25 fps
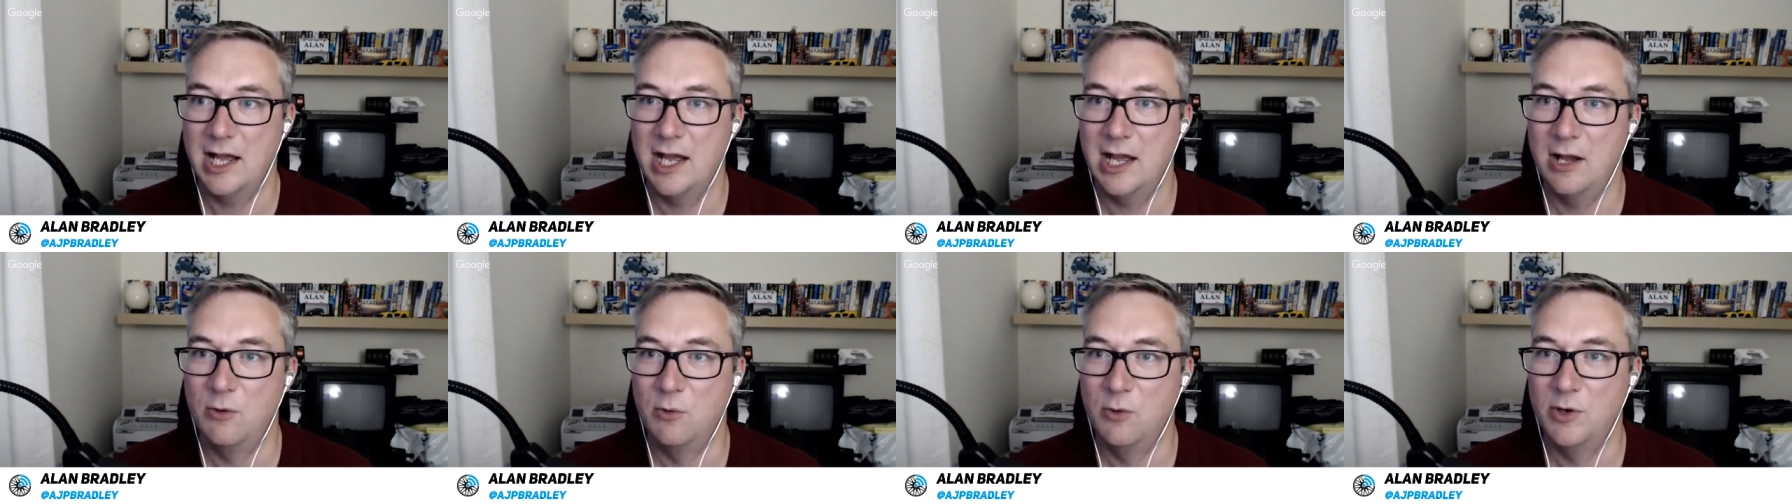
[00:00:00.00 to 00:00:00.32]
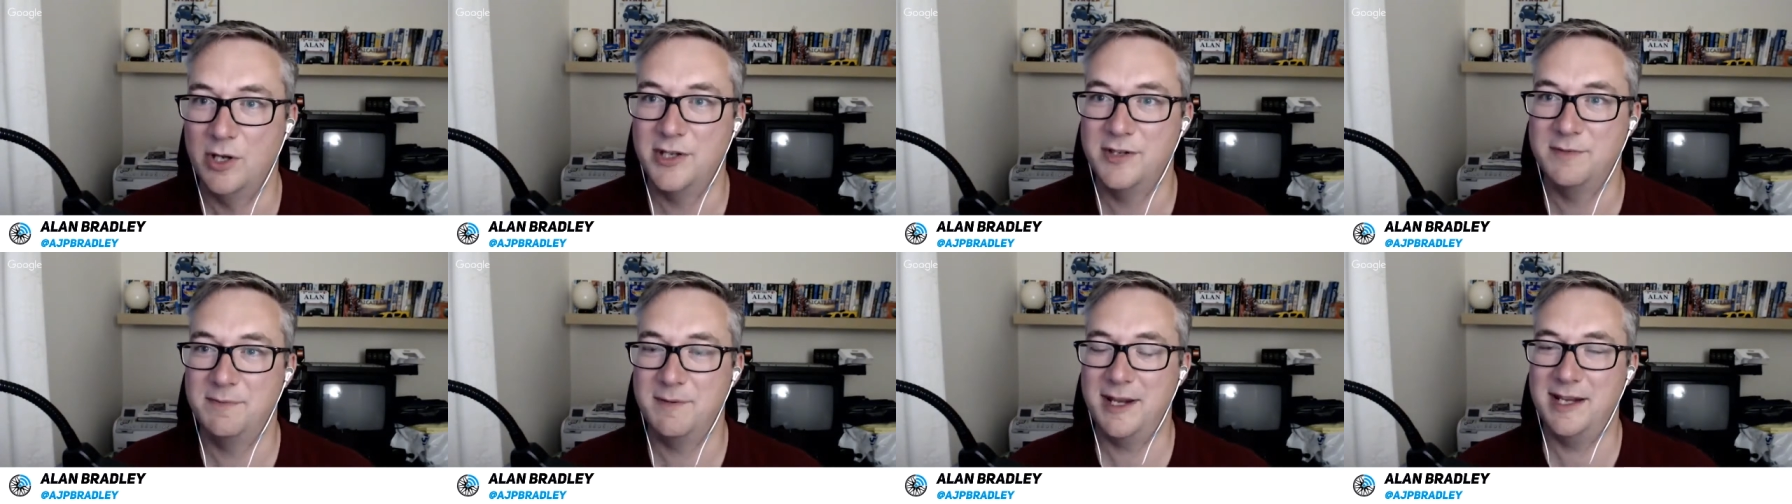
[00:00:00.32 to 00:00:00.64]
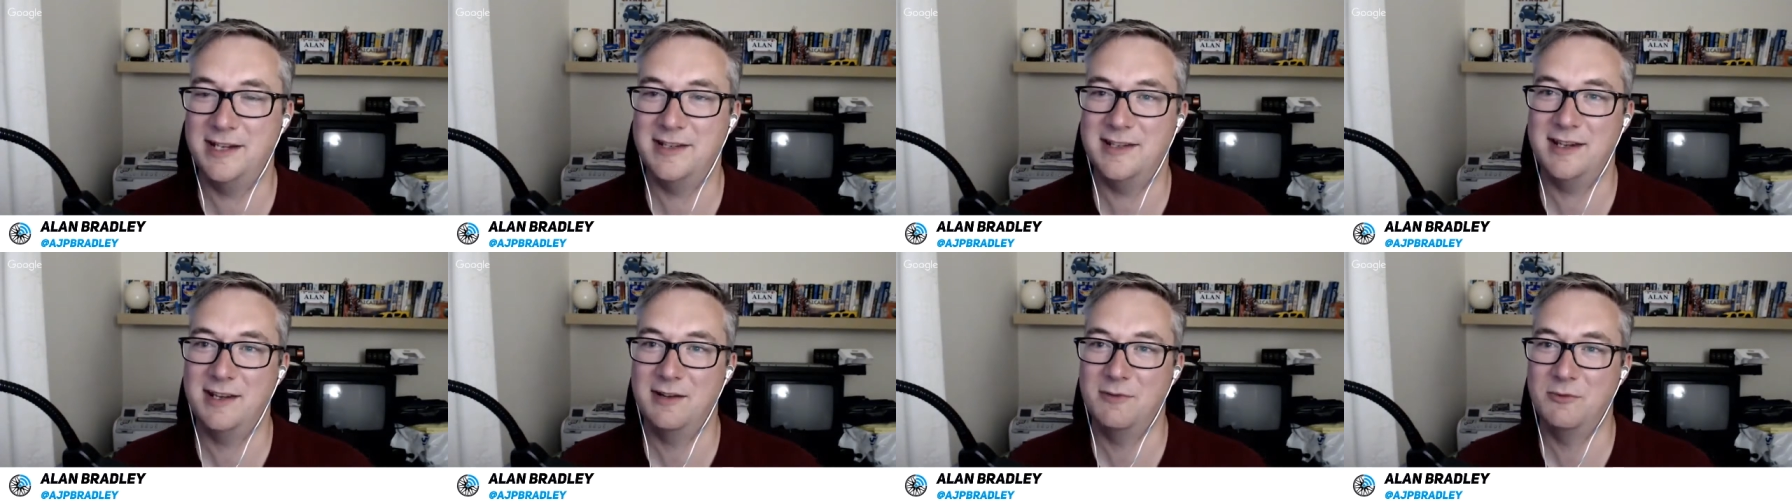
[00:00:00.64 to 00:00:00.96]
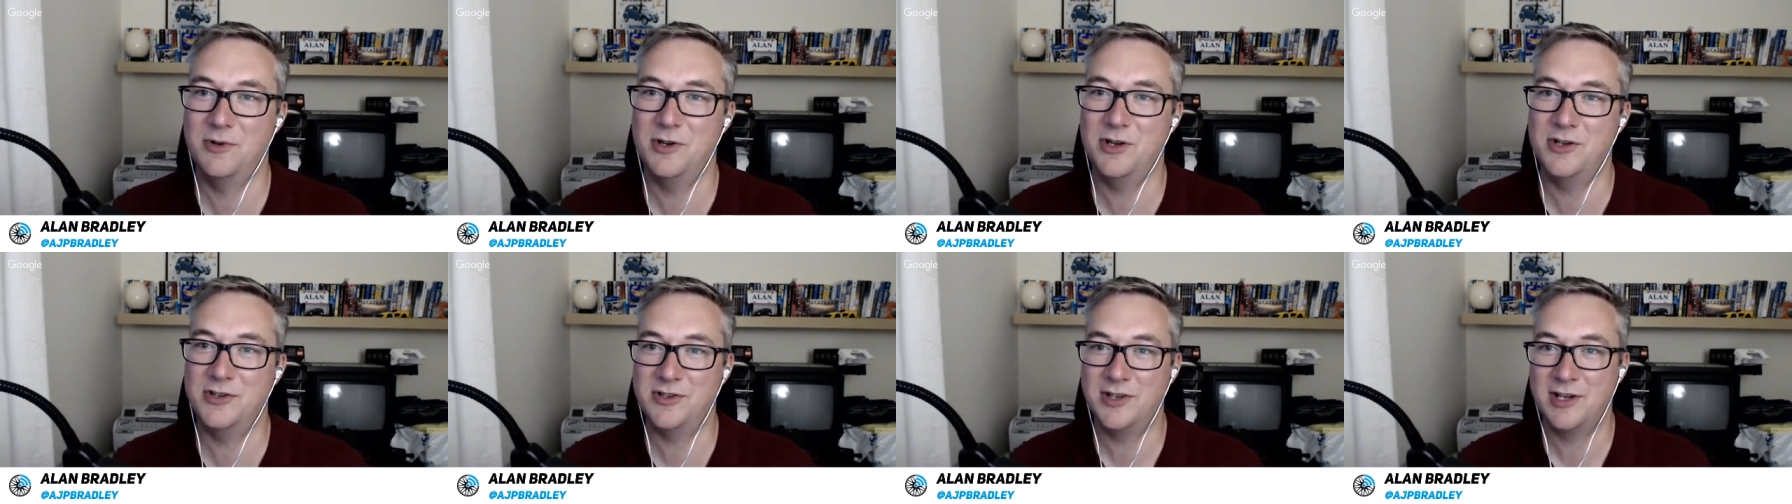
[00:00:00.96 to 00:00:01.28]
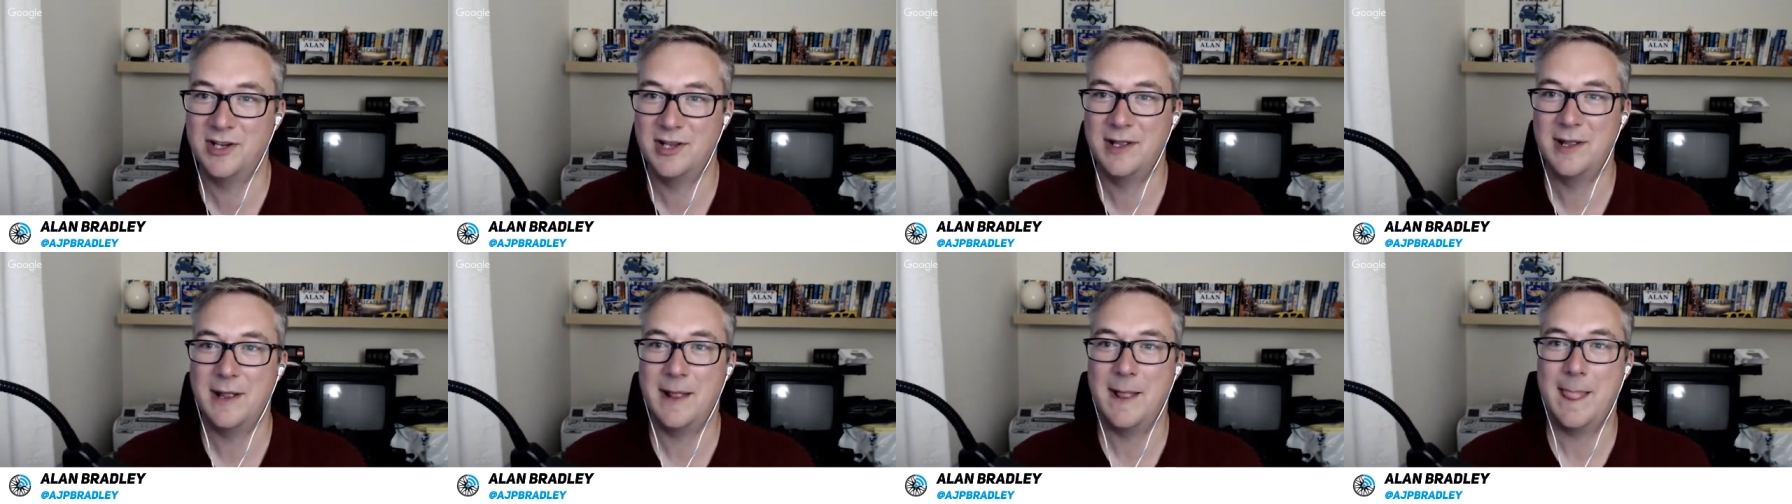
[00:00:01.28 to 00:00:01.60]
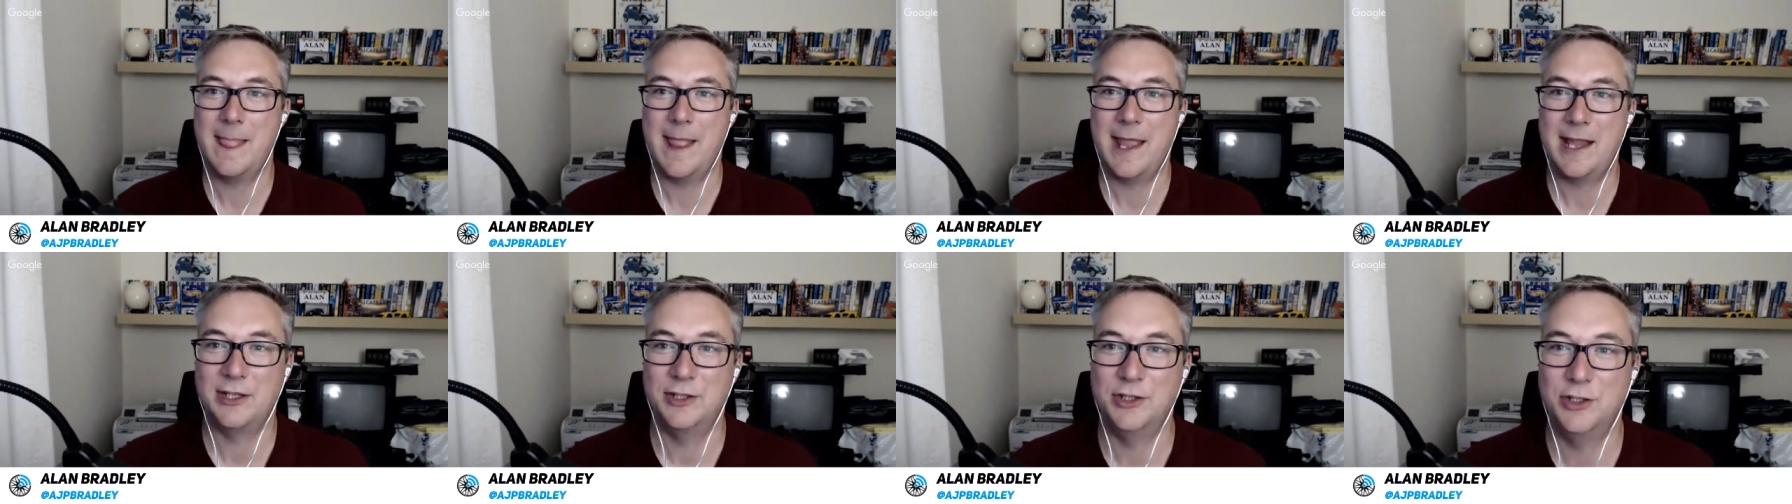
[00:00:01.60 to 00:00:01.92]
was
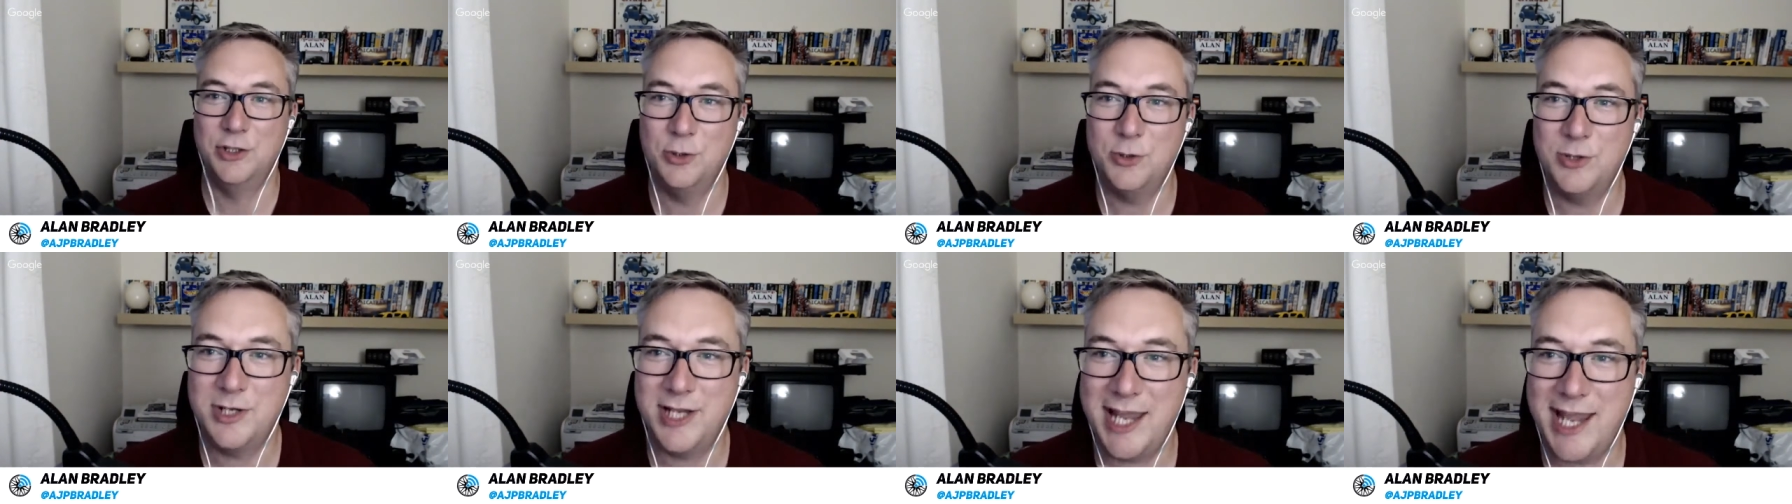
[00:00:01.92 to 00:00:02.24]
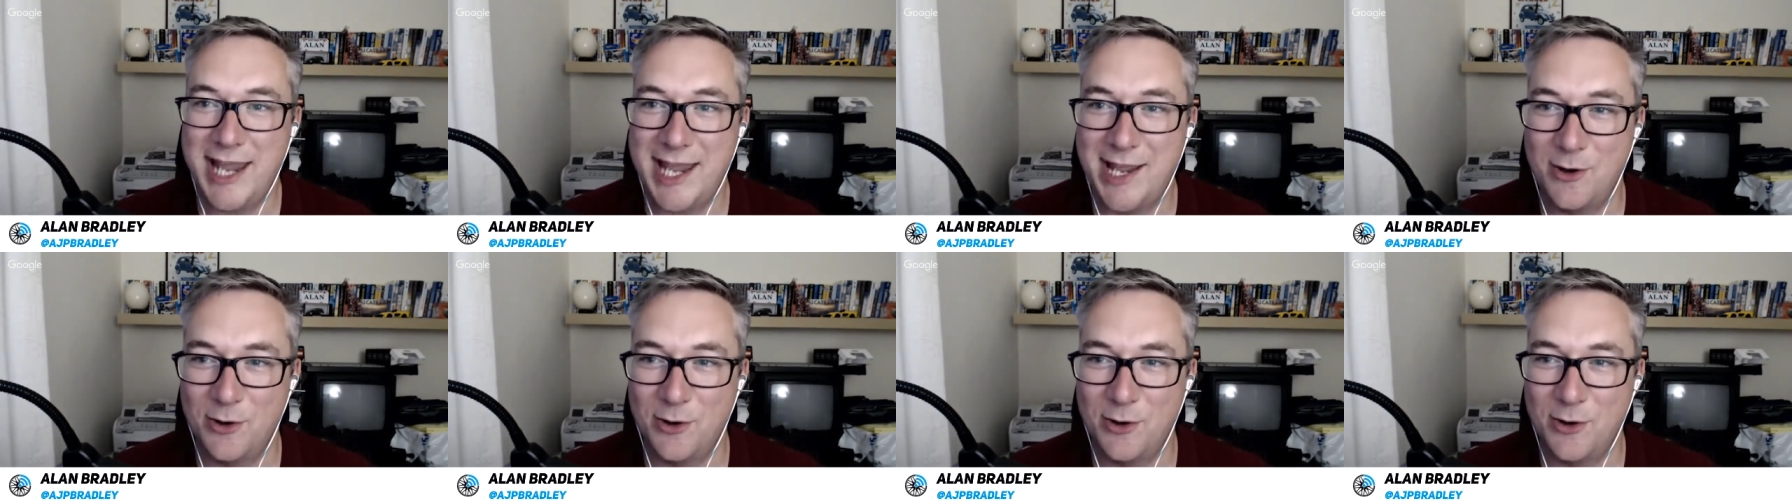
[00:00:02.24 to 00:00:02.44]
UK